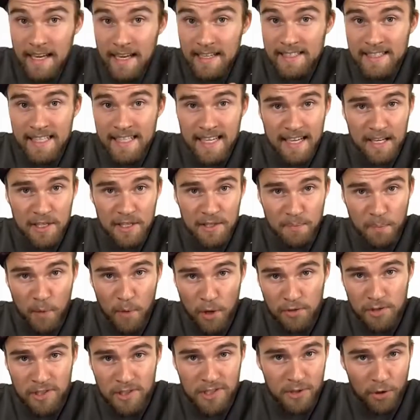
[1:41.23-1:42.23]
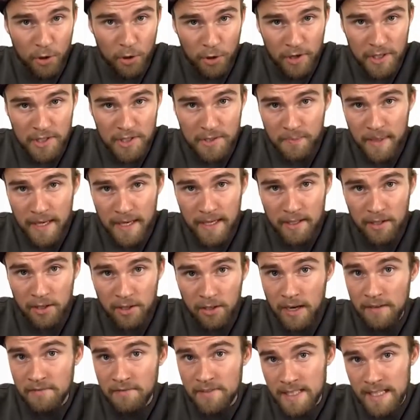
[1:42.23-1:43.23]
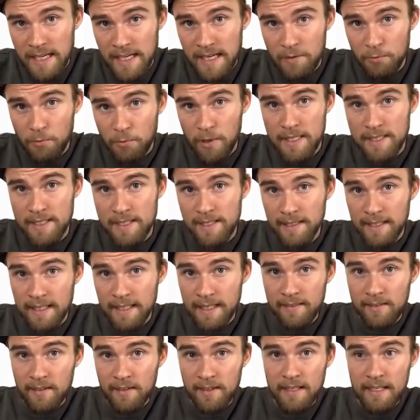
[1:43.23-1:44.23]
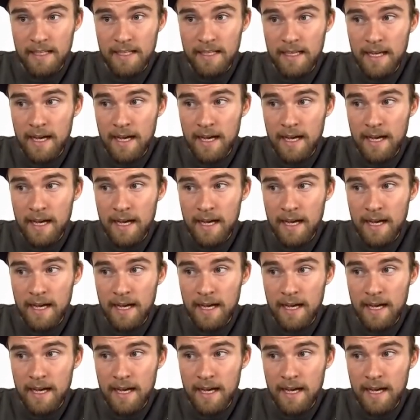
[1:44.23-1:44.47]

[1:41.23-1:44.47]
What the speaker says: Now, seeing as most storage media I've seen recently that